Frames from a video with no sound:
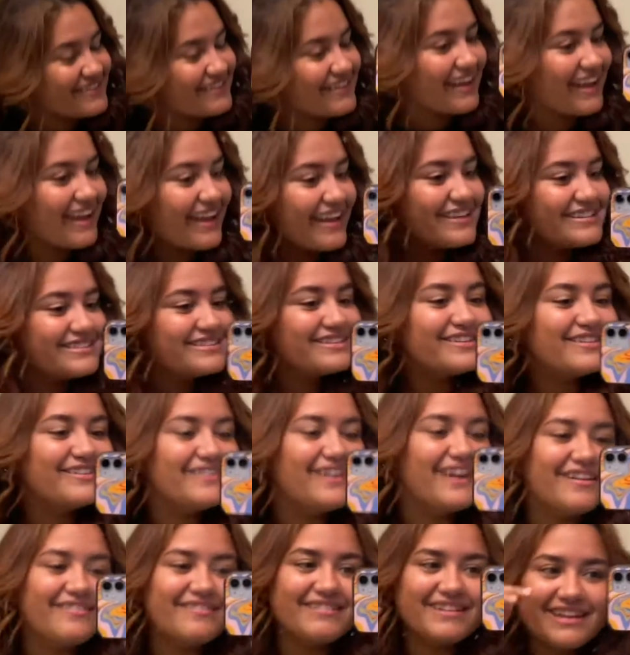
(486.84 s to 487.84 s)
Okay, so
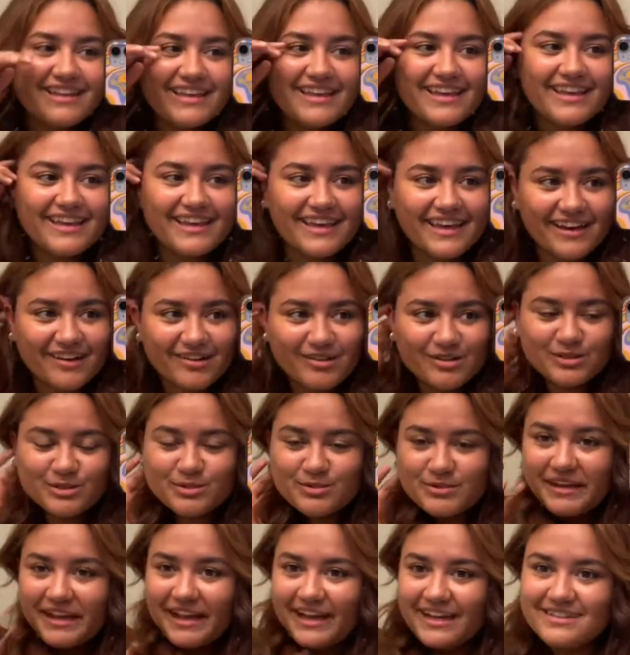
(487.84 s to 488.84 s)
I want to get Carol's
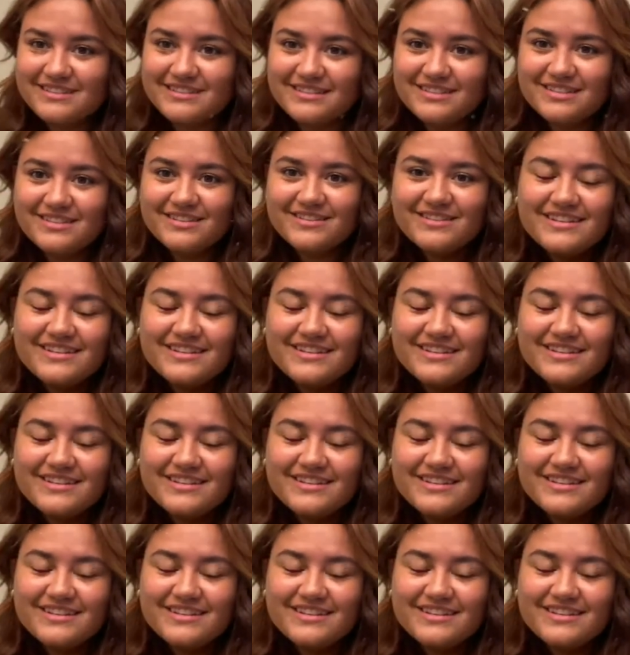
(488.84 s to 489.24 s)
reaction to